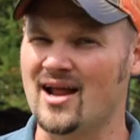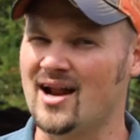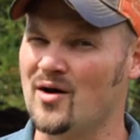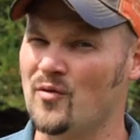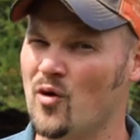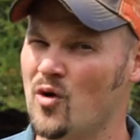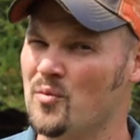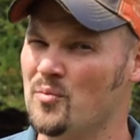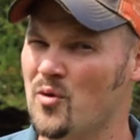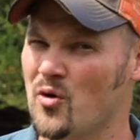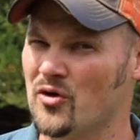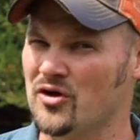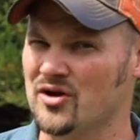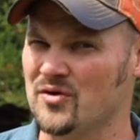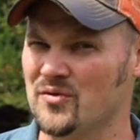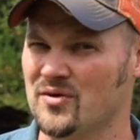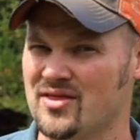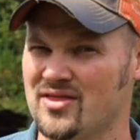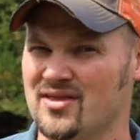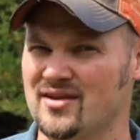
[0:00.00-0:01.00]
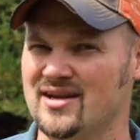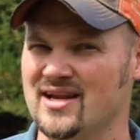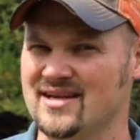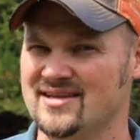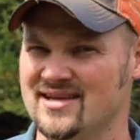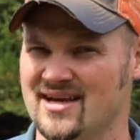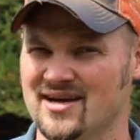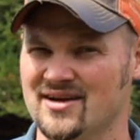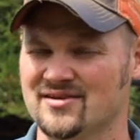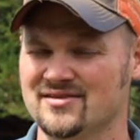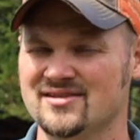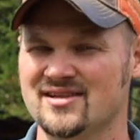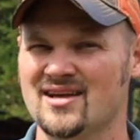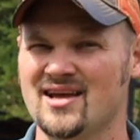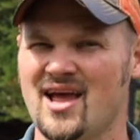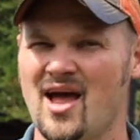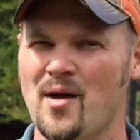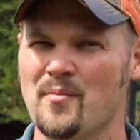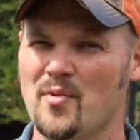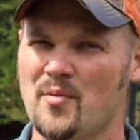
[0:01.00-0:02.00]
and I won't bore you with the details,
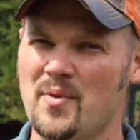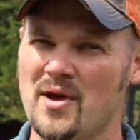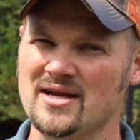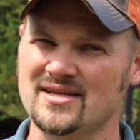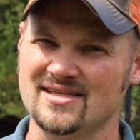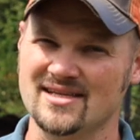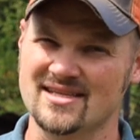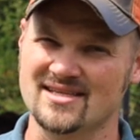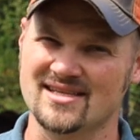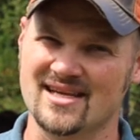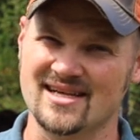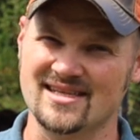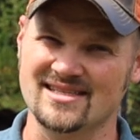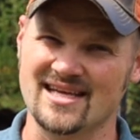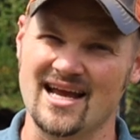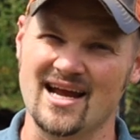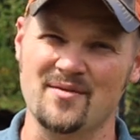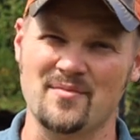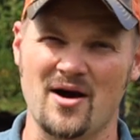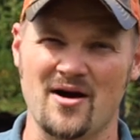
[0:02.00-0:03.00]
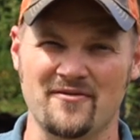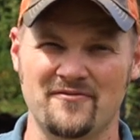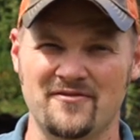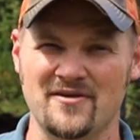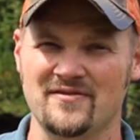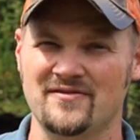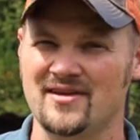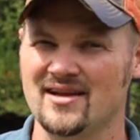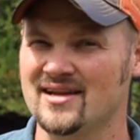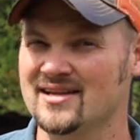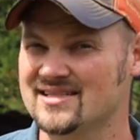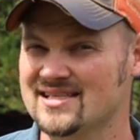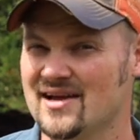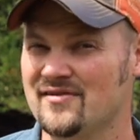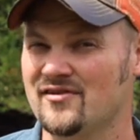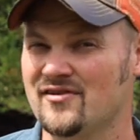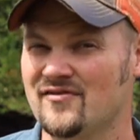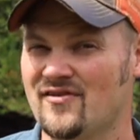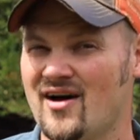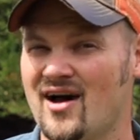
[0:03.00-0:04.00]
but basically it's gonna take about 50 to
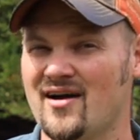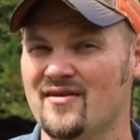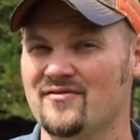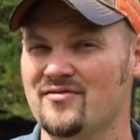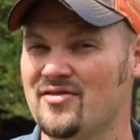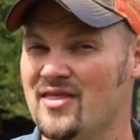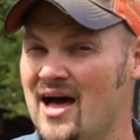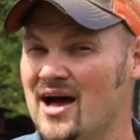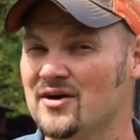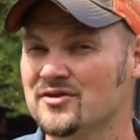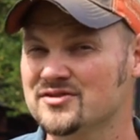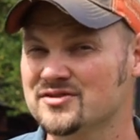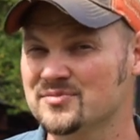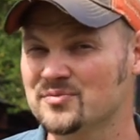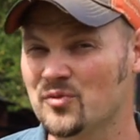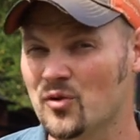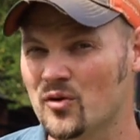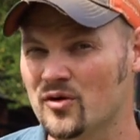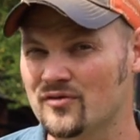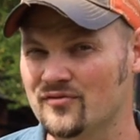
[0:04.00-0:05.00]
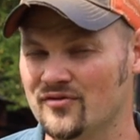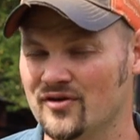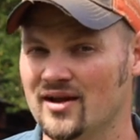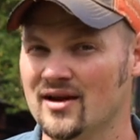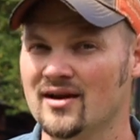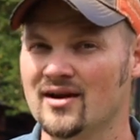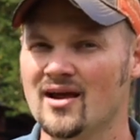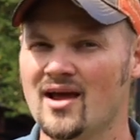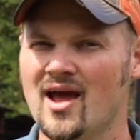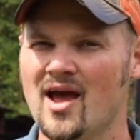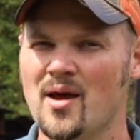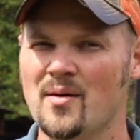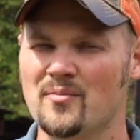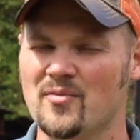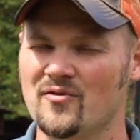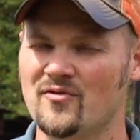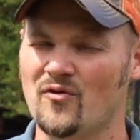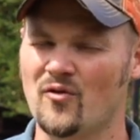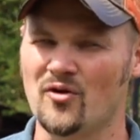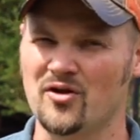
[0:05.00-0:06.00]
75,000 board feet
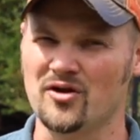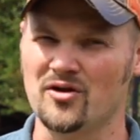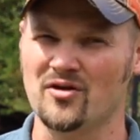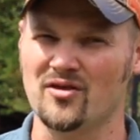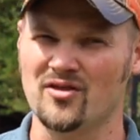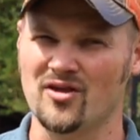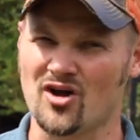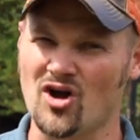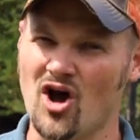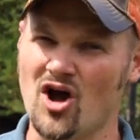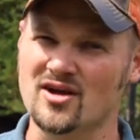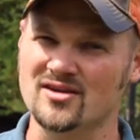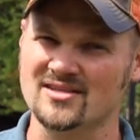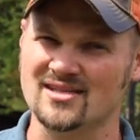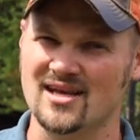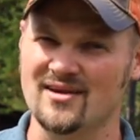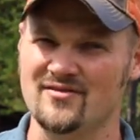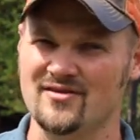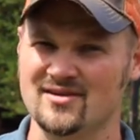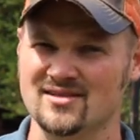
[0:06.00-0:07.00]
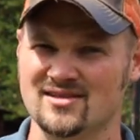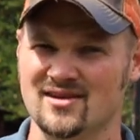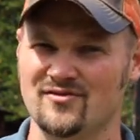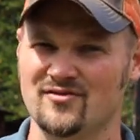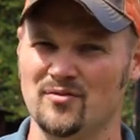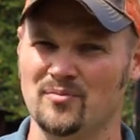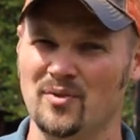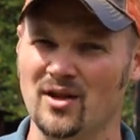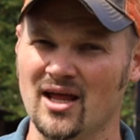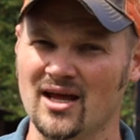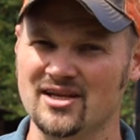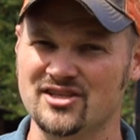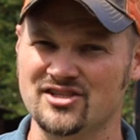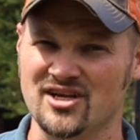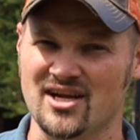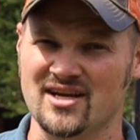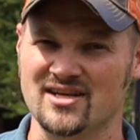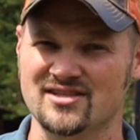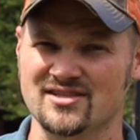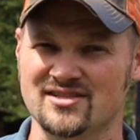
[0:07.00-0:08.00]
before you, the cost savings of your blade
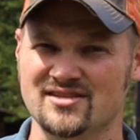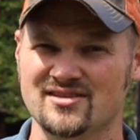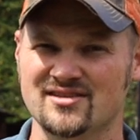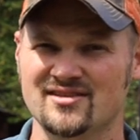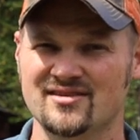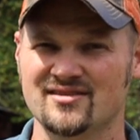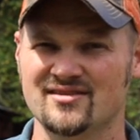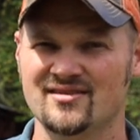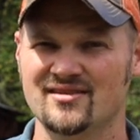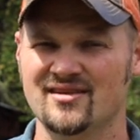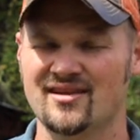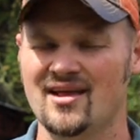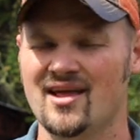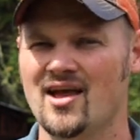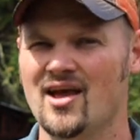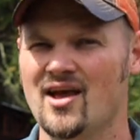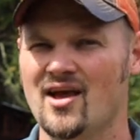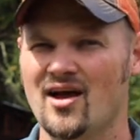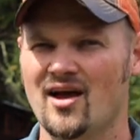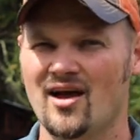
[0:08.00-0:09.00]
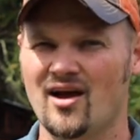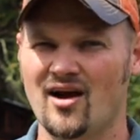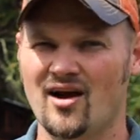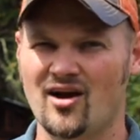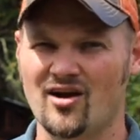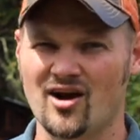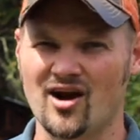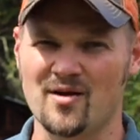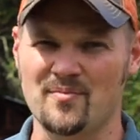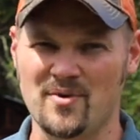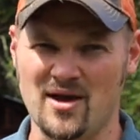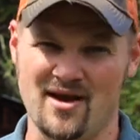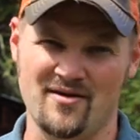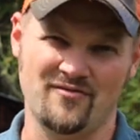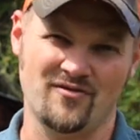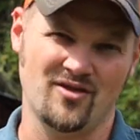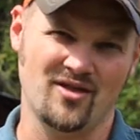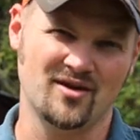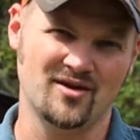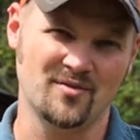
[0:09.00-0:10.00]
changes are going to pay
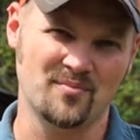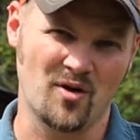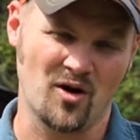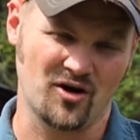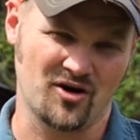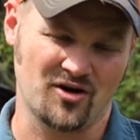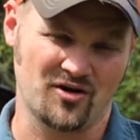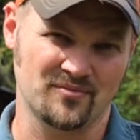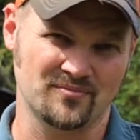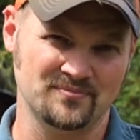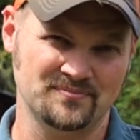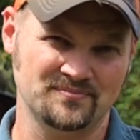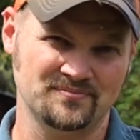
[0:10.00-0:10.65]
for the debarker.